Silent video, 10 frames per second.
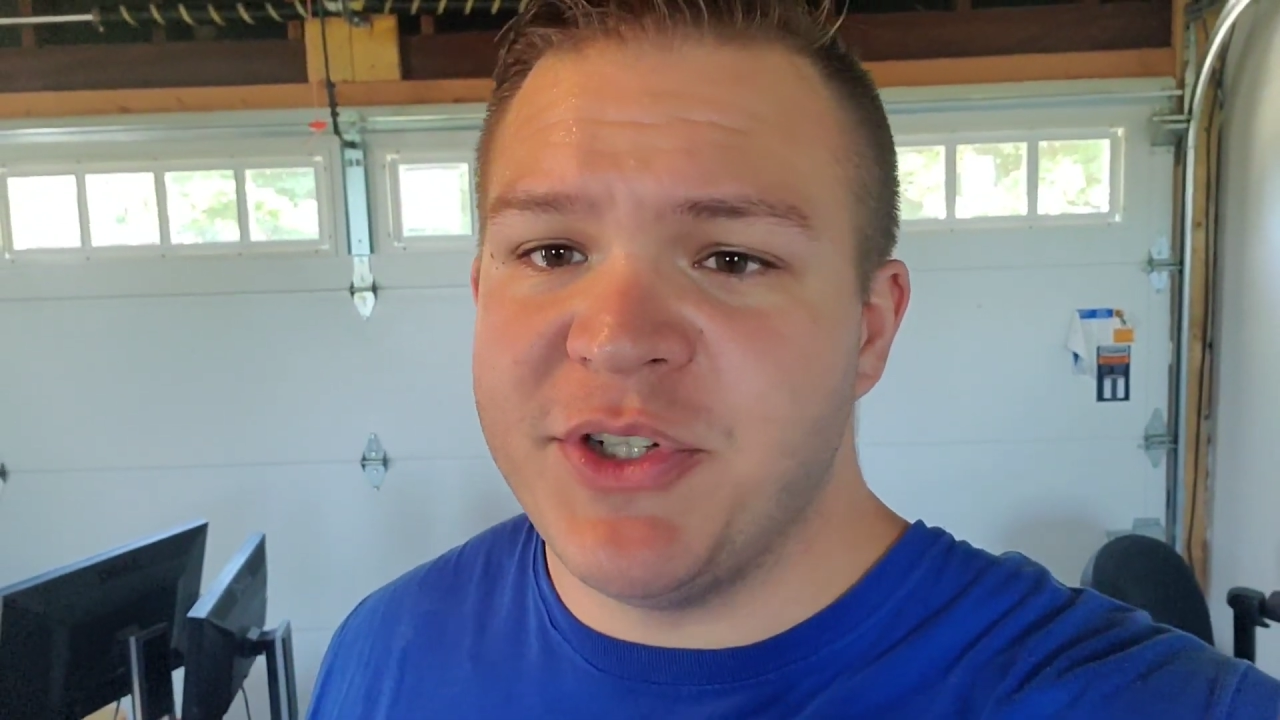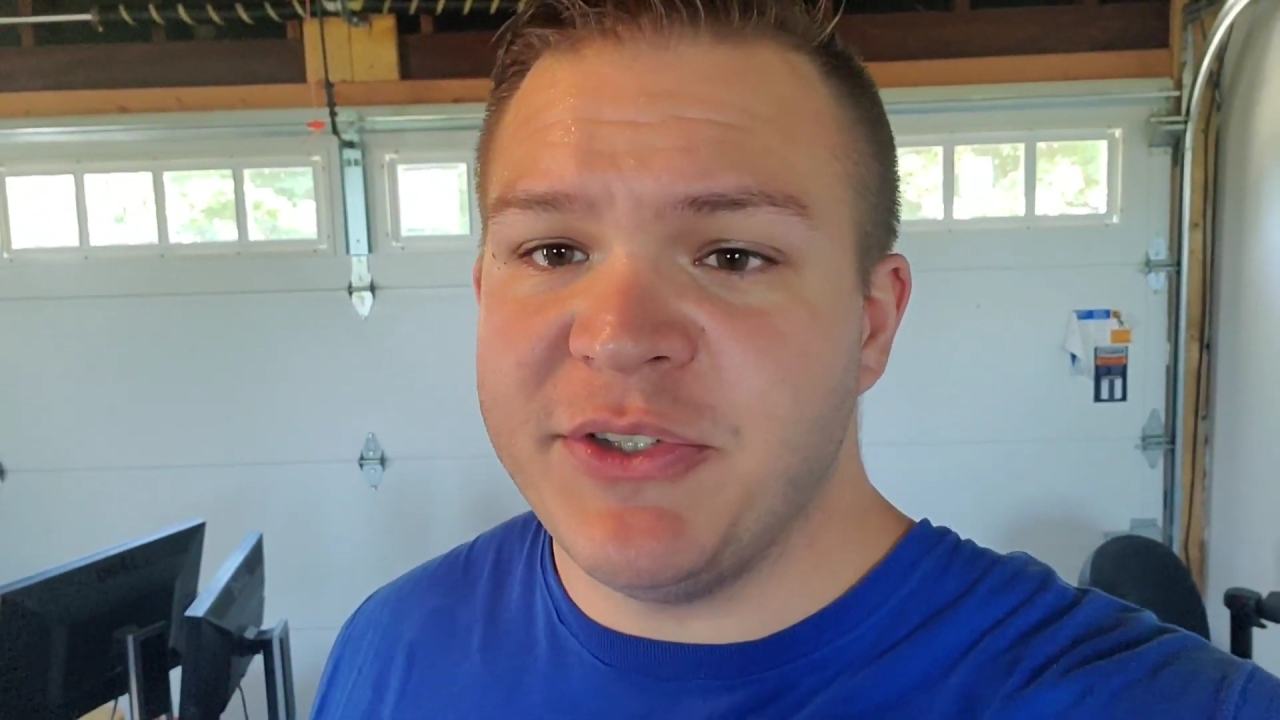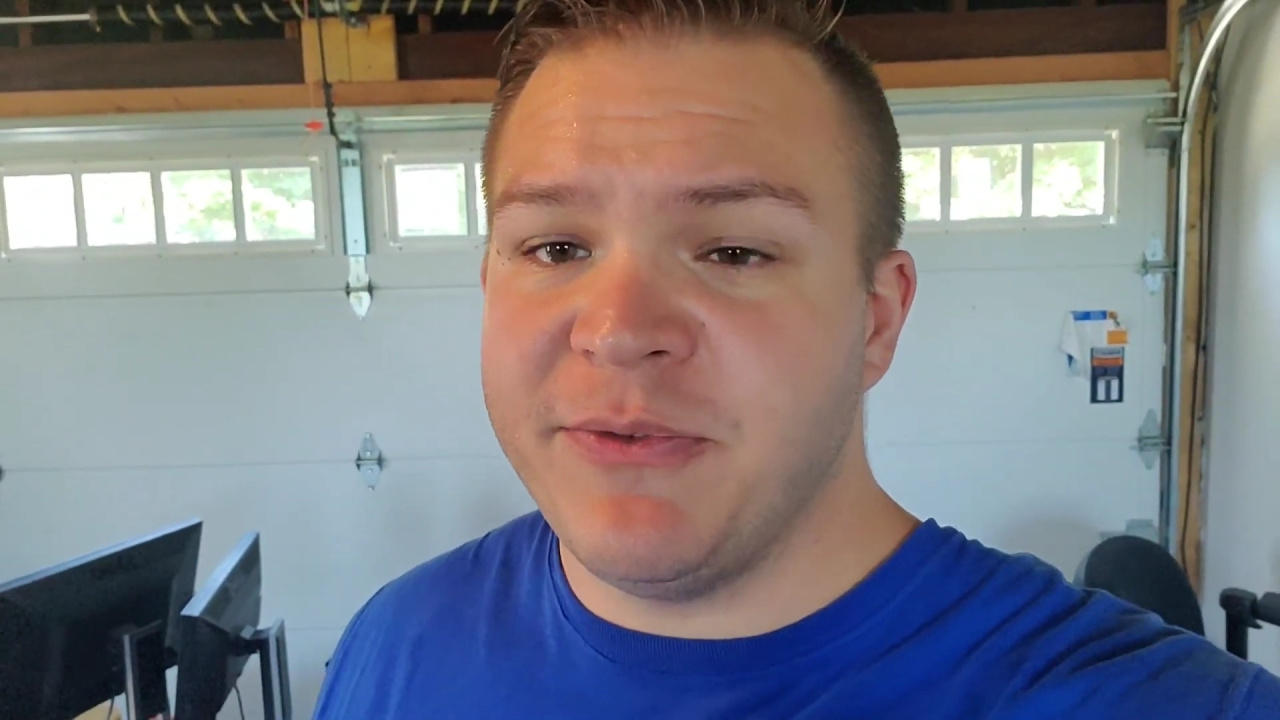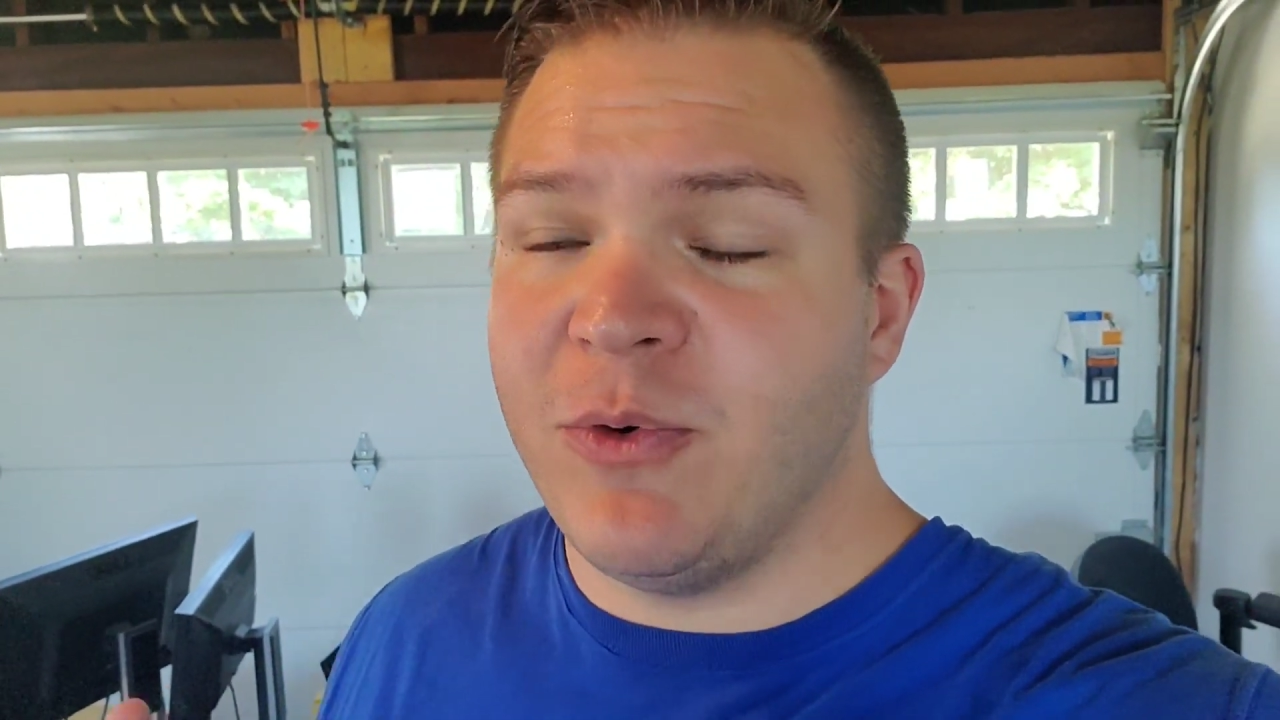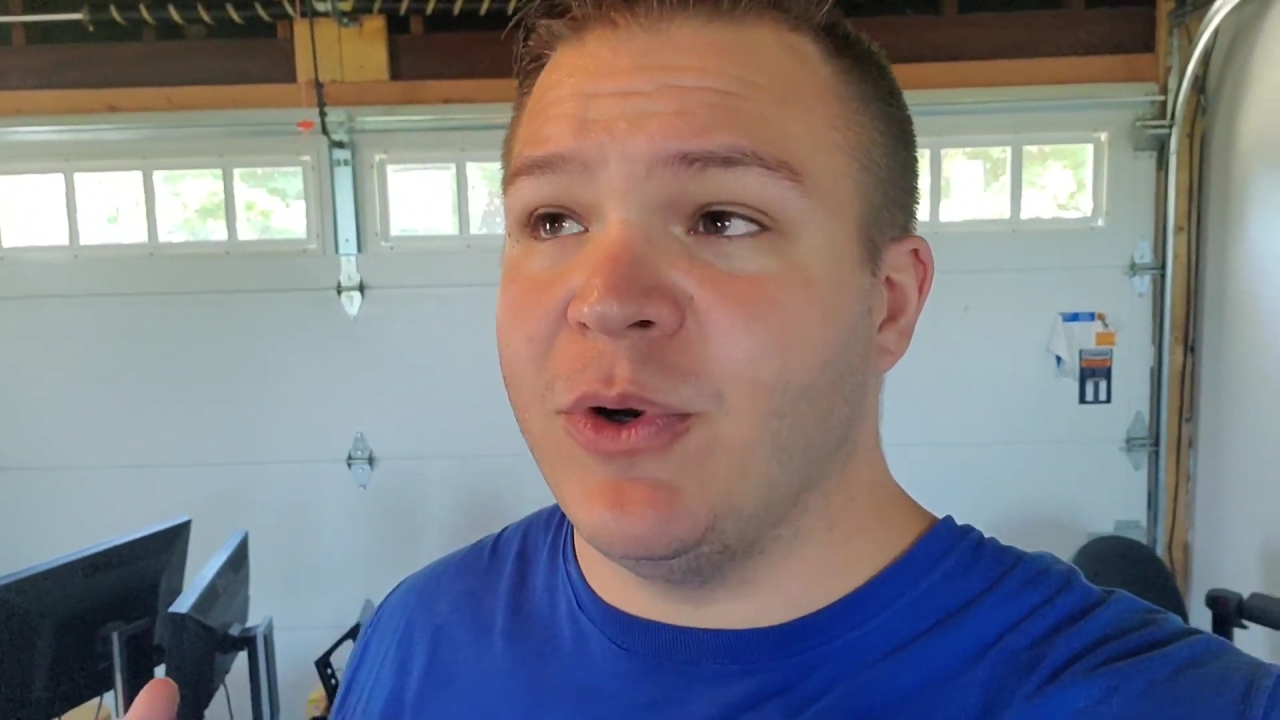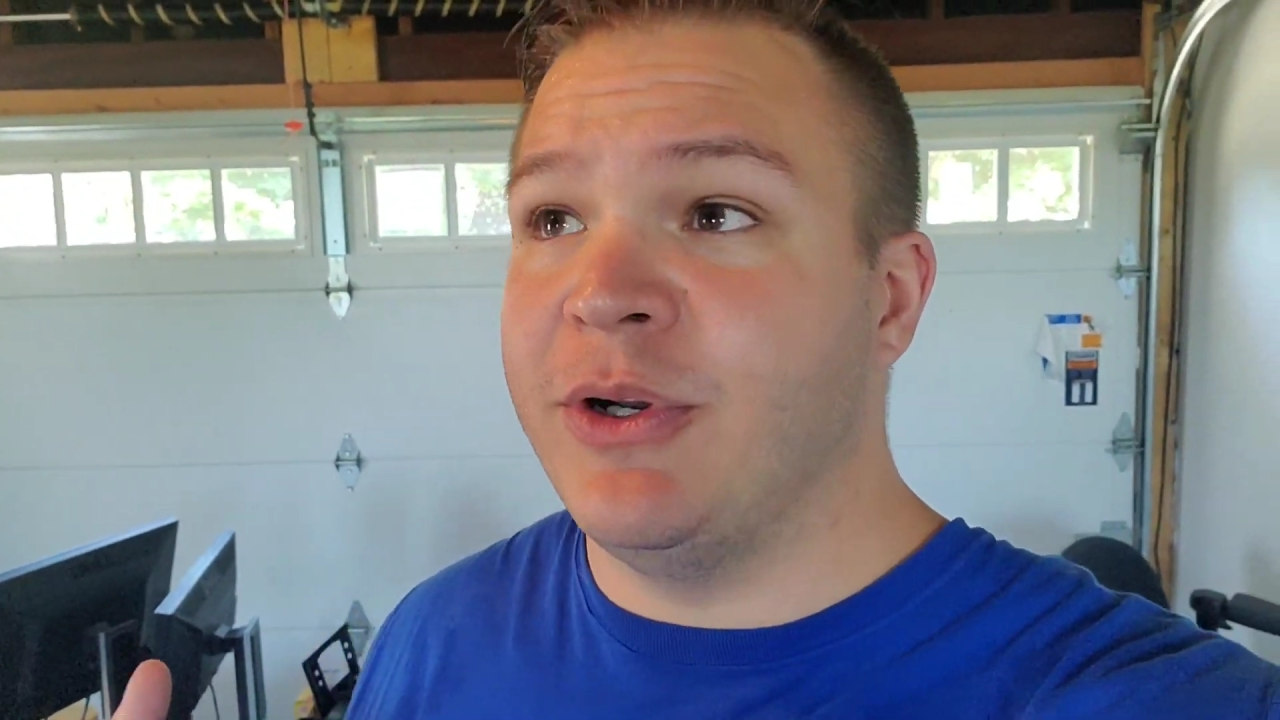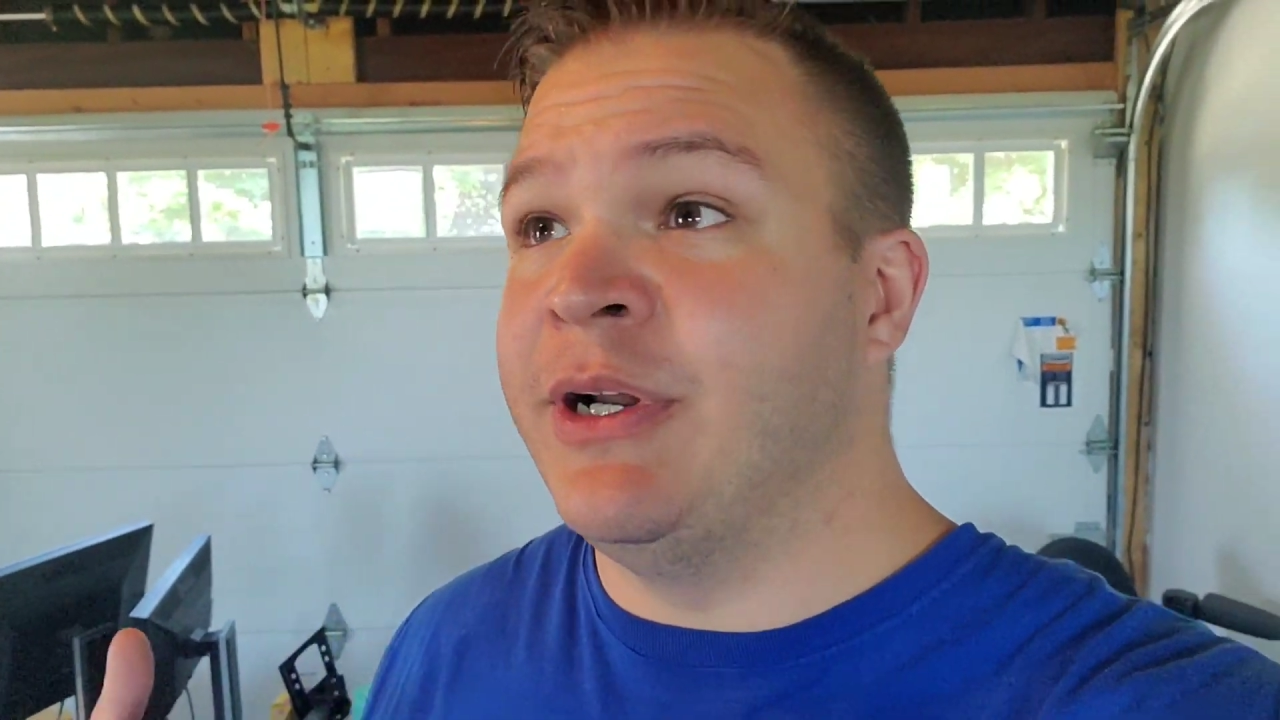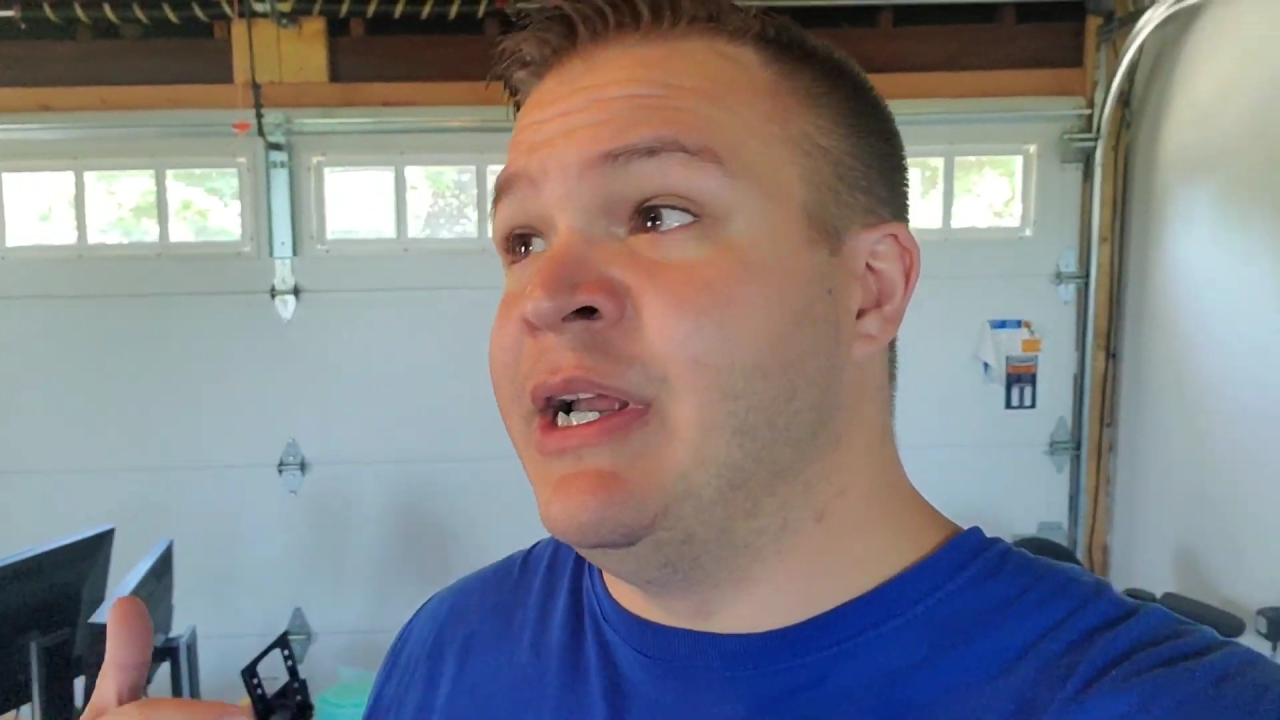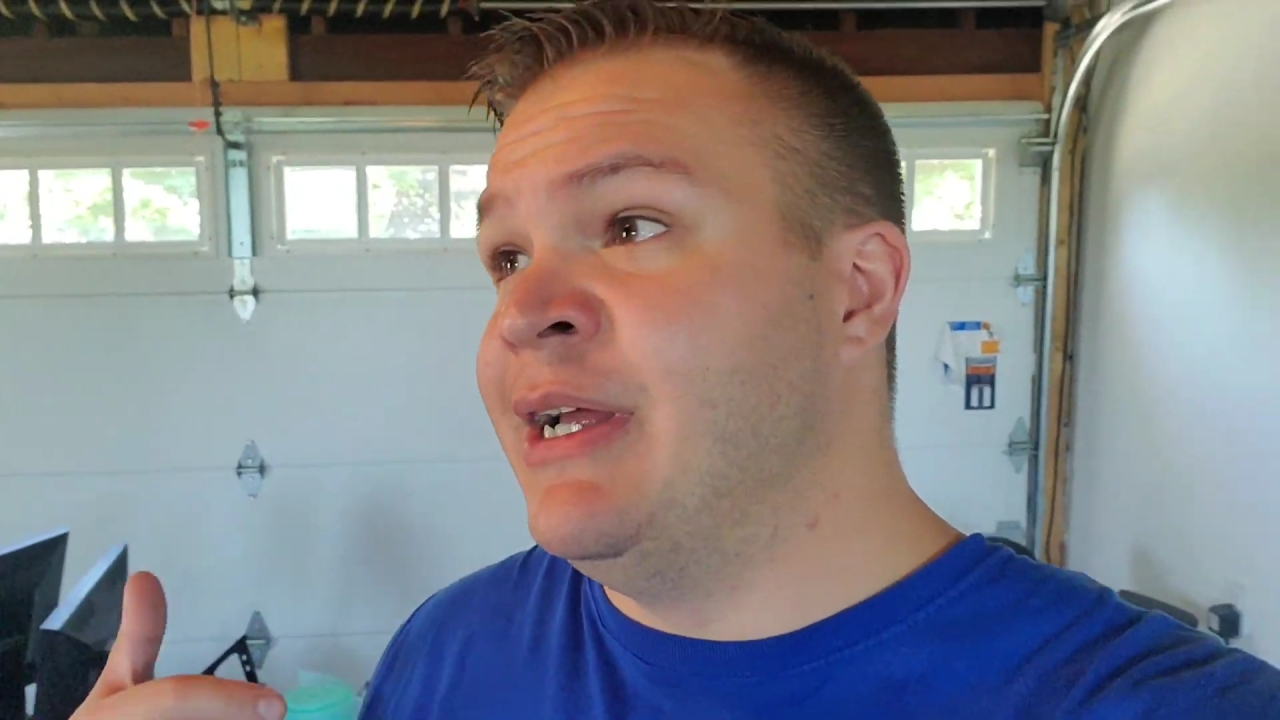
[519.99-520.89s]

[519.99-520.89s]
just for